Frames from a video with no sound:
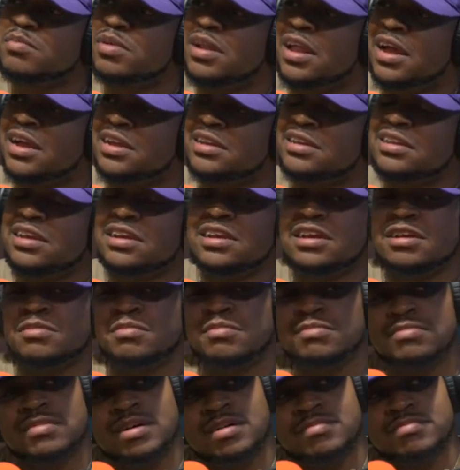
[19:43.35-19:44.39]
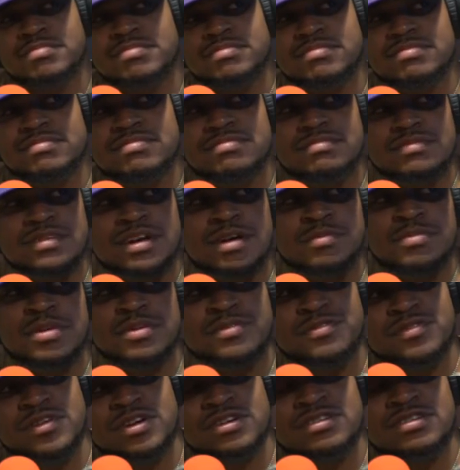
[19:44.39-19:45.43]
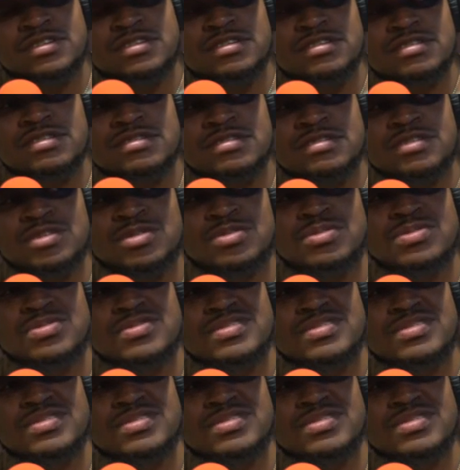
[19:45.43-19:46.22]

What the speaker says: But like, damn, I'm your first dude.